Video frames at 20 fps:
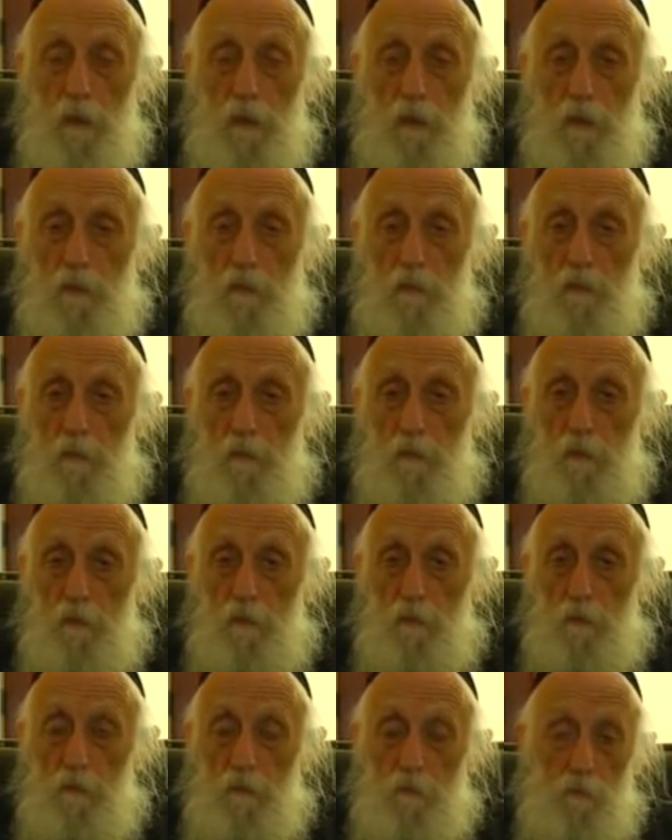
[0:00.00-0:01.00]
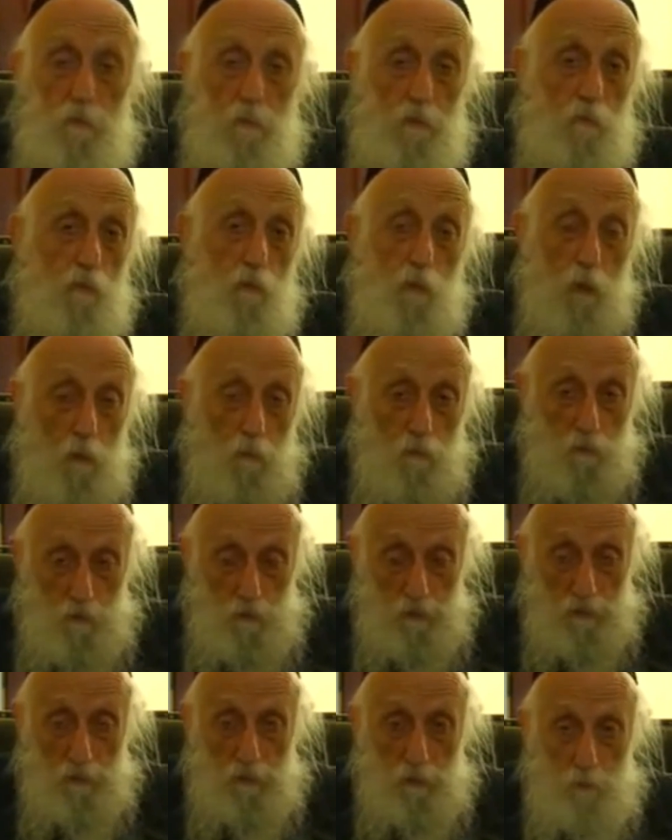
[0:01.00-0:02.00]
And if you don't
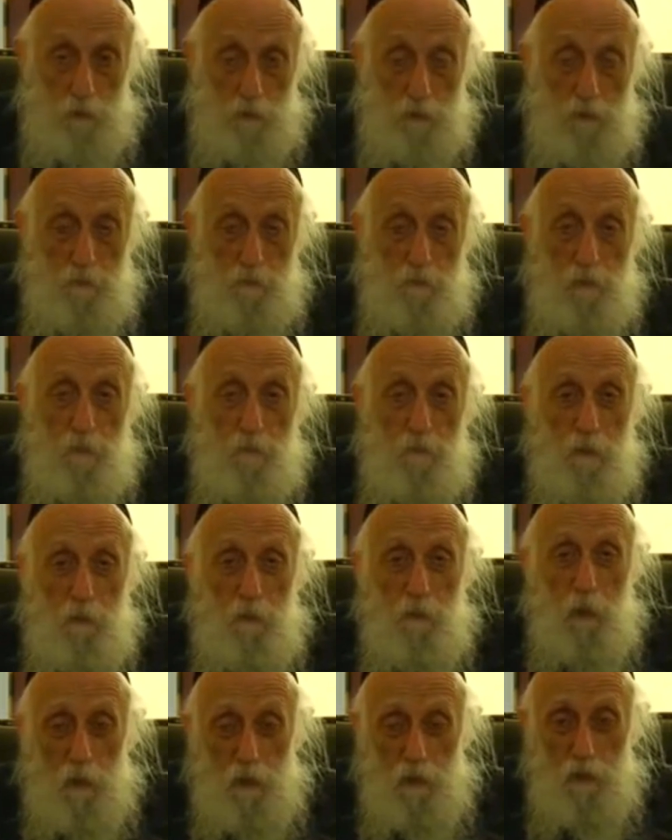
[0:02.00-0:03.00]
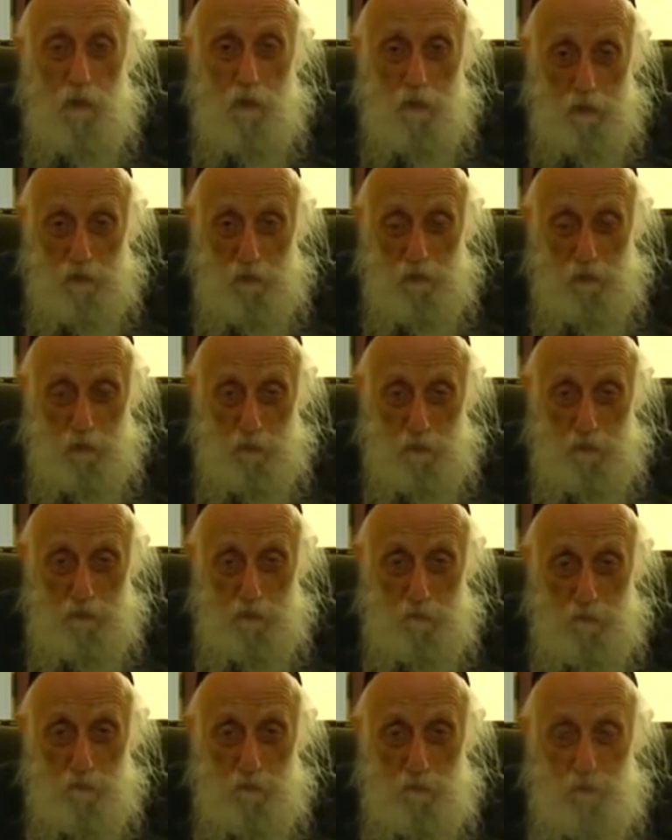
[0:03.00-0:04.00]
feel that way, maybe you ought to look into
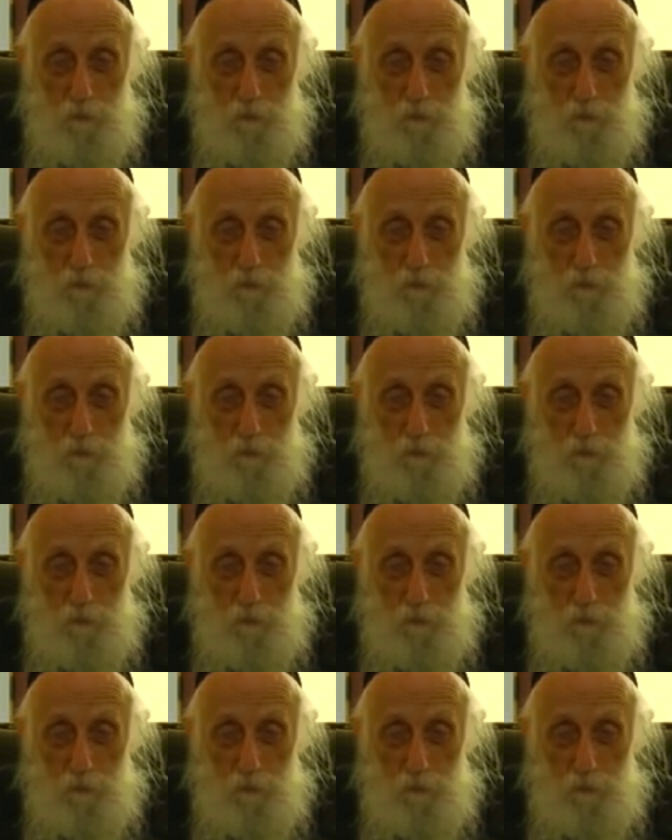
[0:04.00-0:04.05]
it